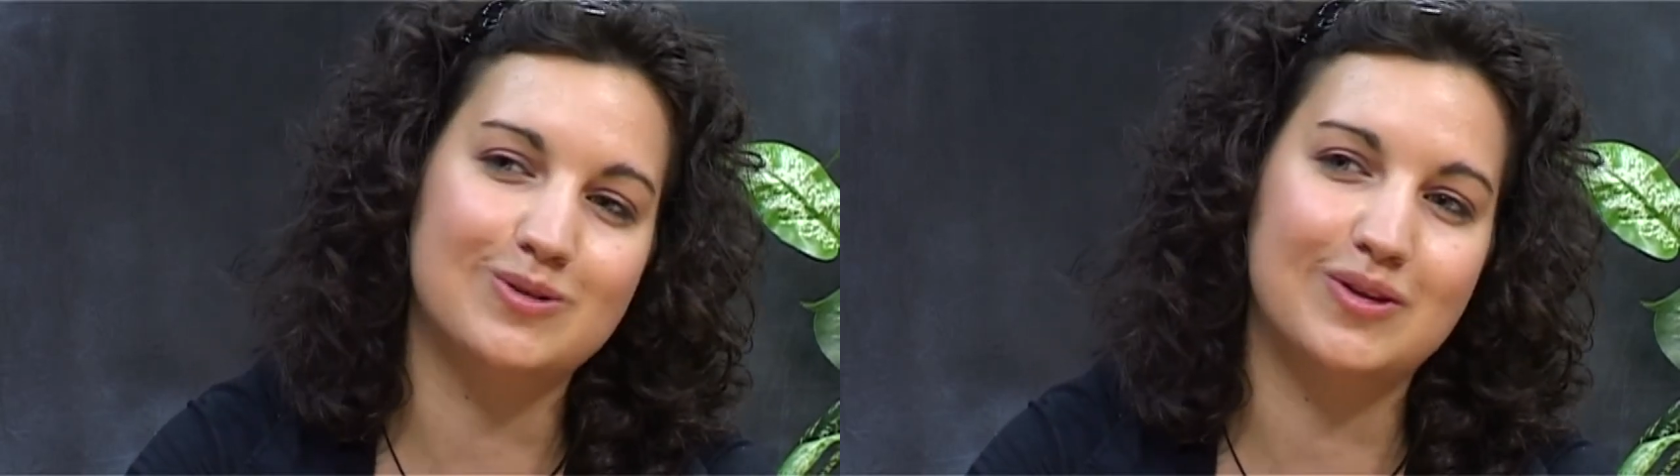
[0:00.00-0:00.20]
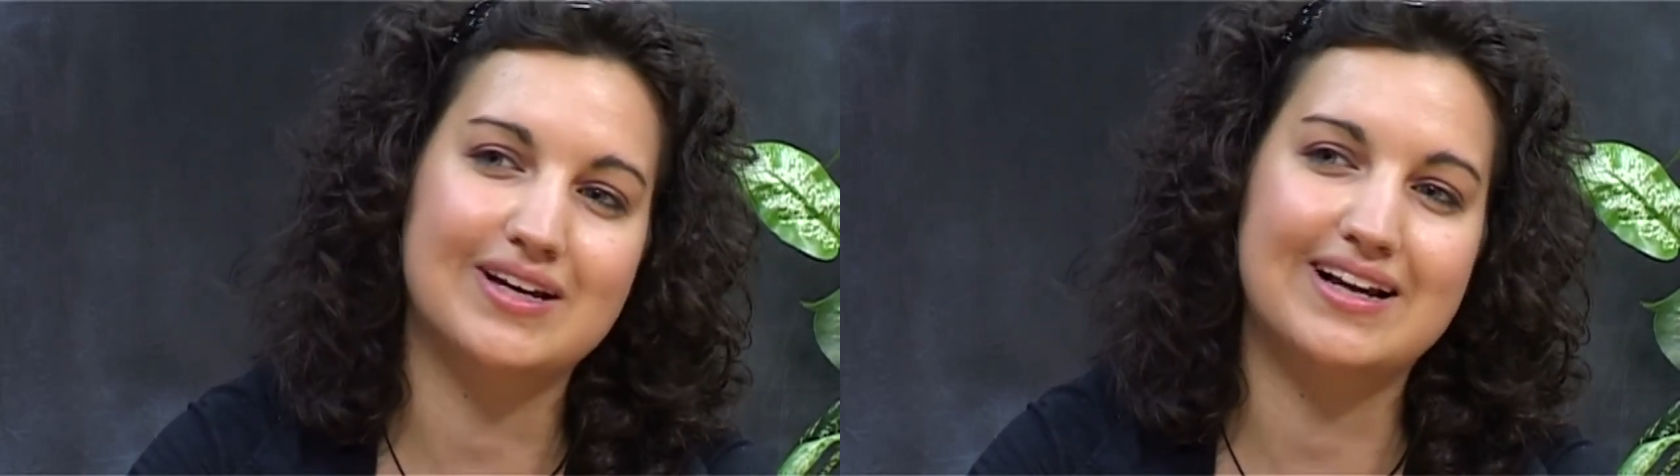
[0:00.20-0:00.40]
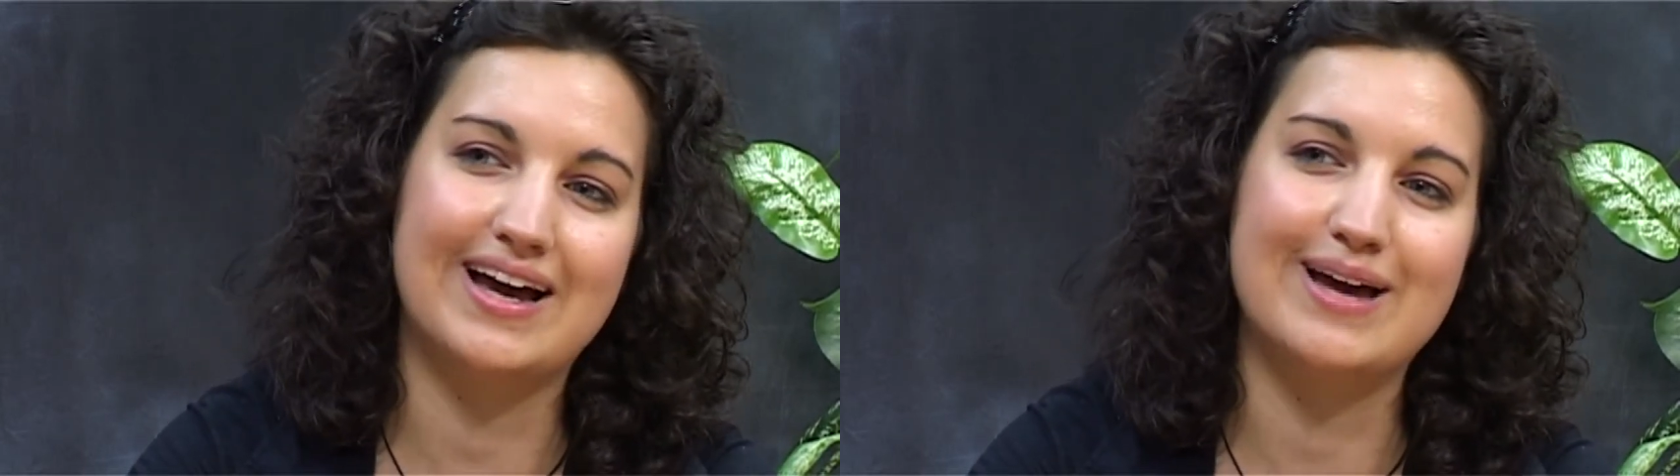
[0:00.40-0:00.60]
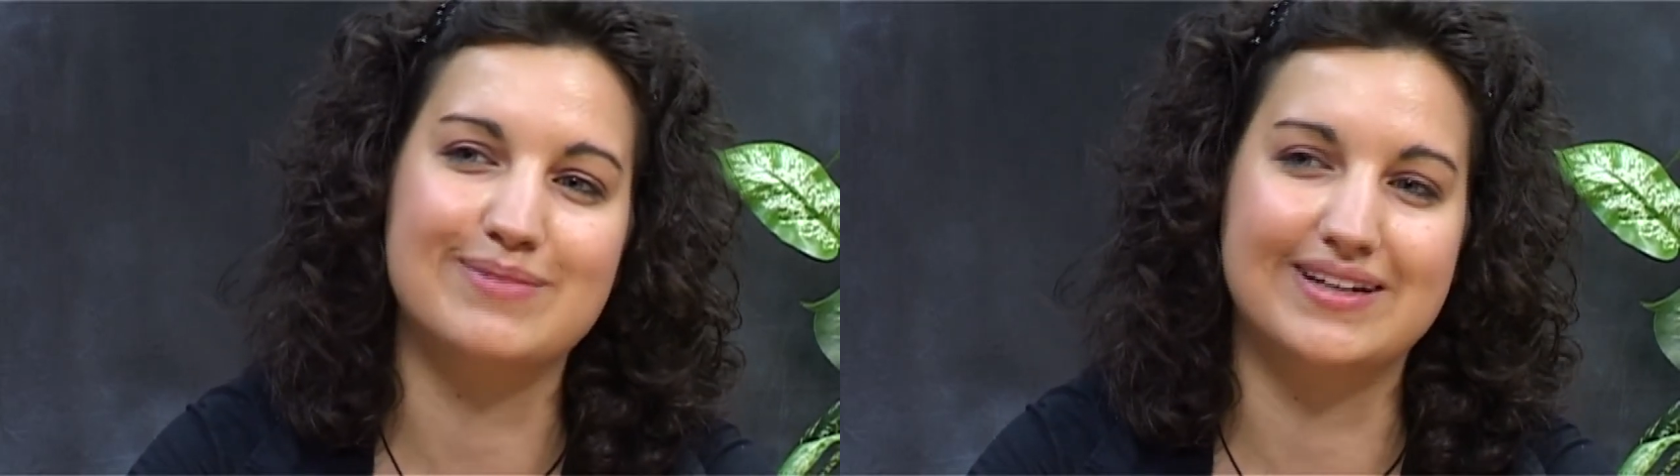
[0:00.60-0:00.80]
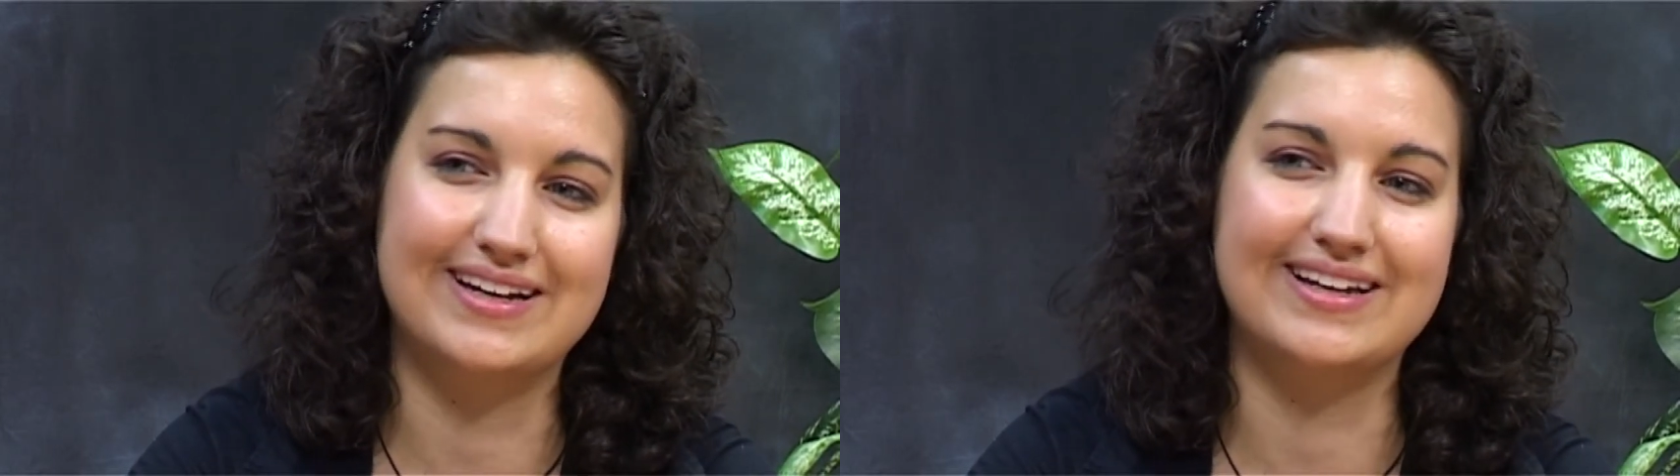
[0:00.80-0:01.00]
to the
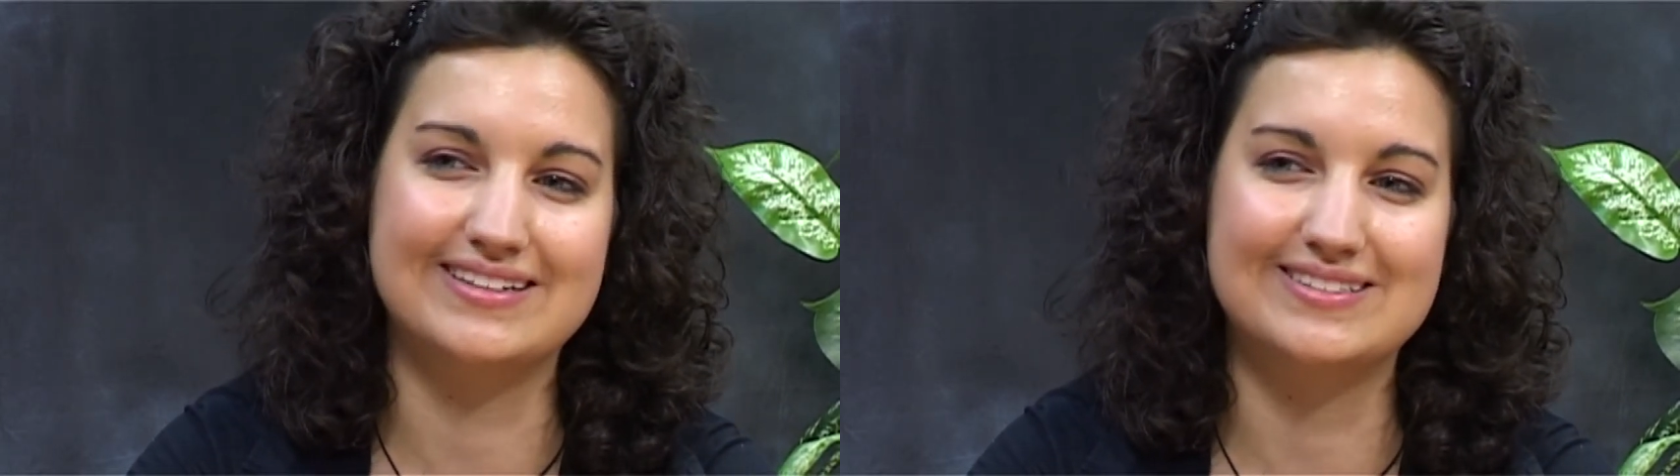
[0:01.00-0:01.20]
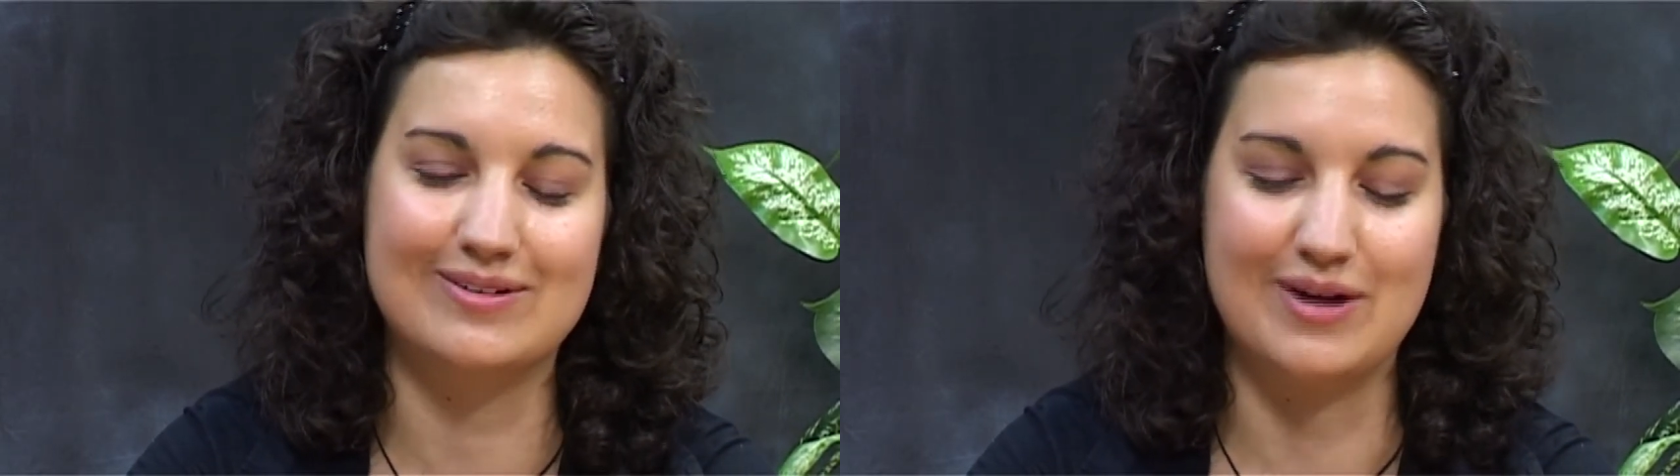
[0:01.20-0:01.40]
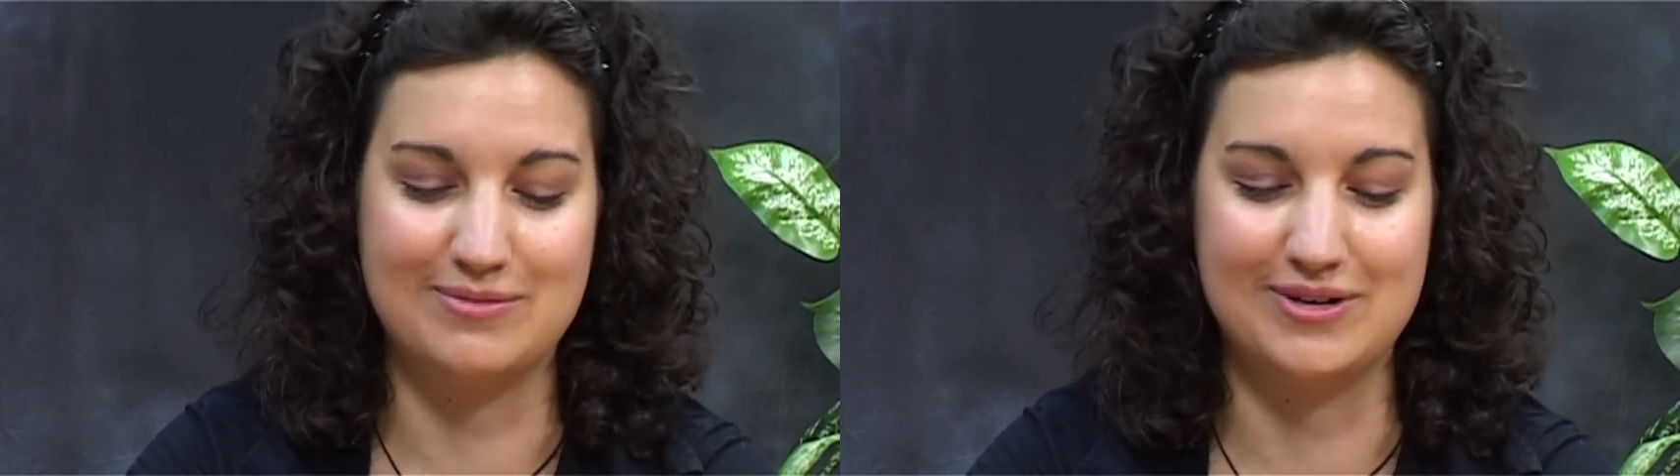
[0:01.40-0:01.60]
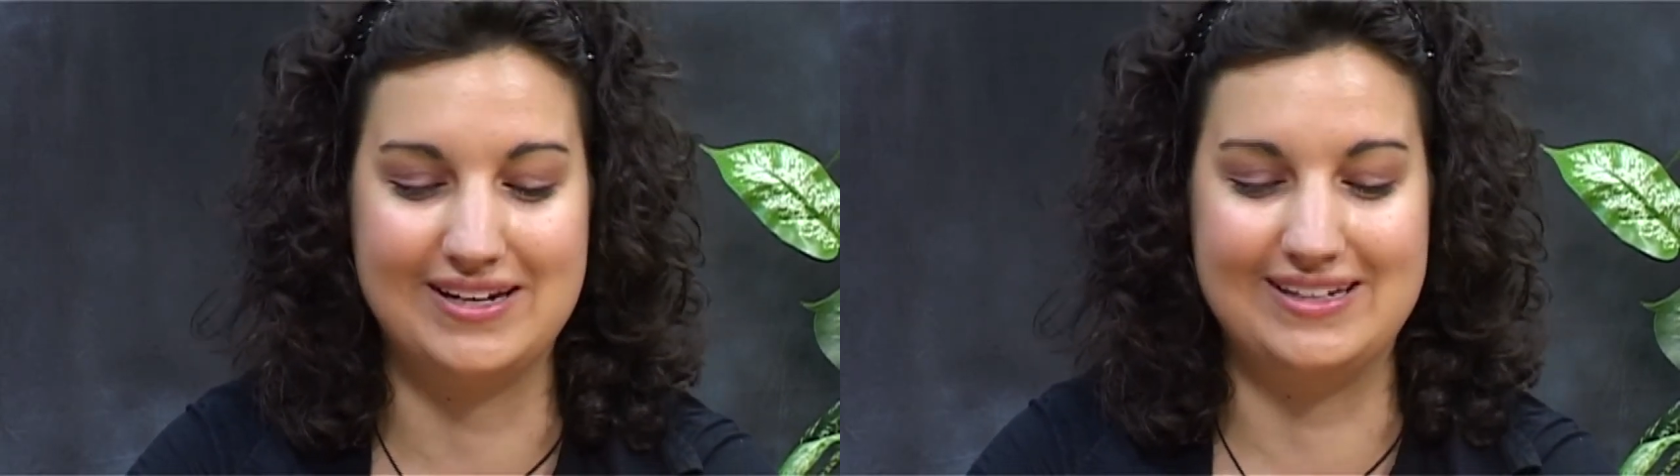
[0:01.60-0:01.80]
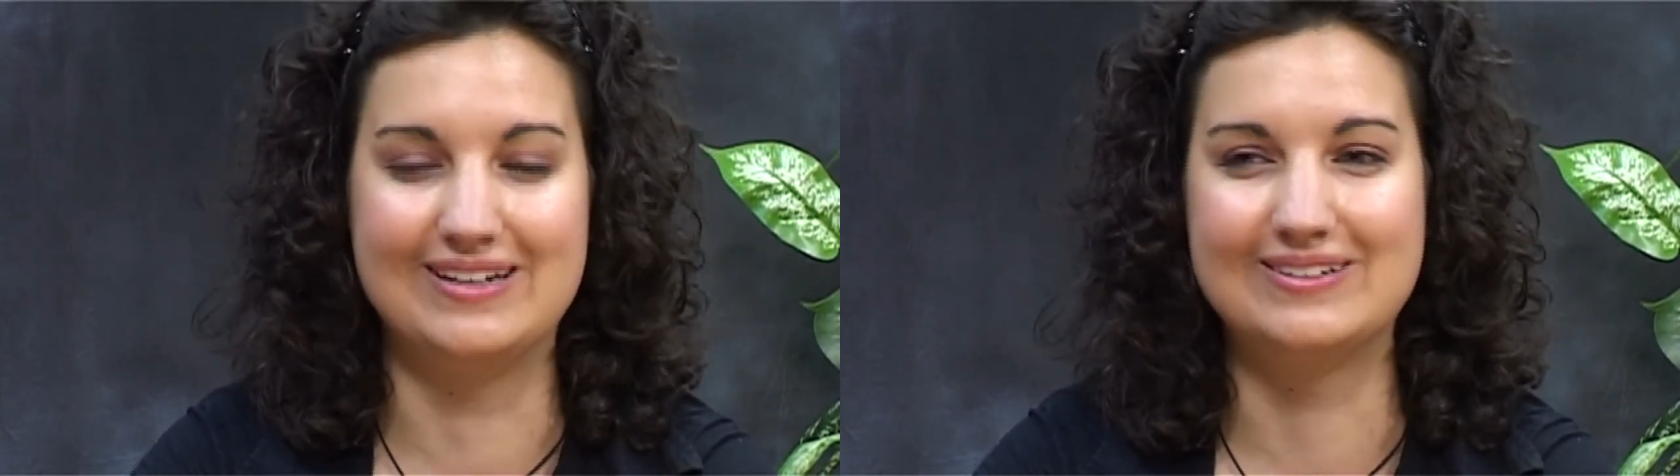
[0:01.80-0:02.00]
climate and so I'm
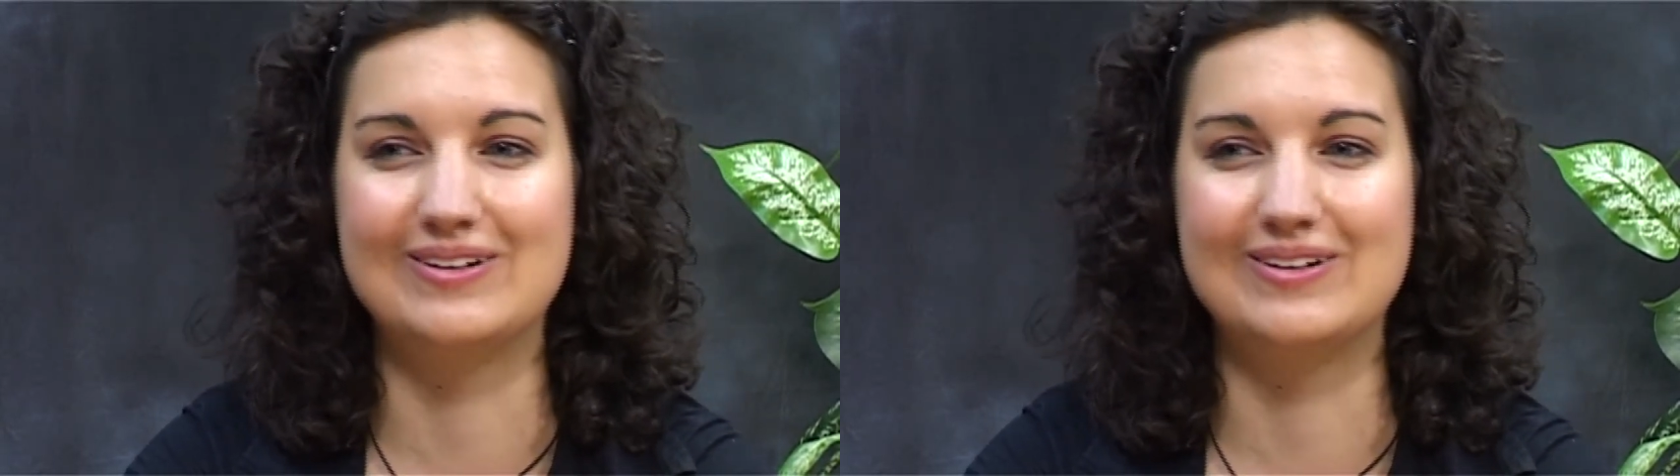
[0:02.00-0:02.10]
ready